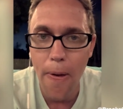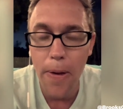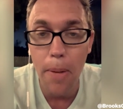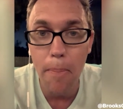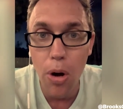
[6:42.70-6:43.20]

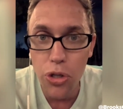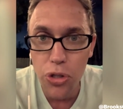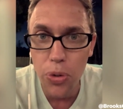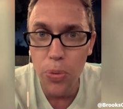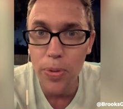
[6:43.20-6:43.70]

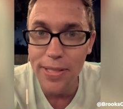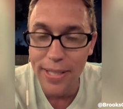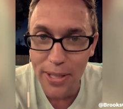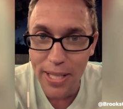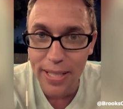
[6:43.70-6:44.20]
Emotional
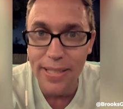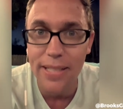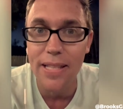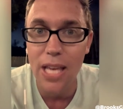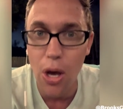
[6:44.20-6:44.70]
resilience
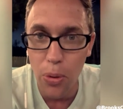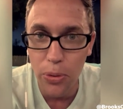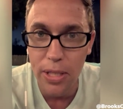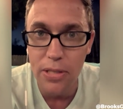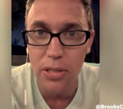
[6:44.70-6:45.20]
is the
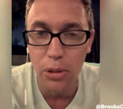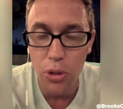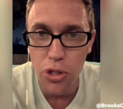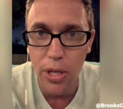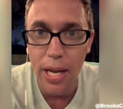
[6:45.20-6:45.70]
only
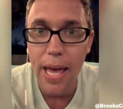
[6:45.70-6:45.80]
solution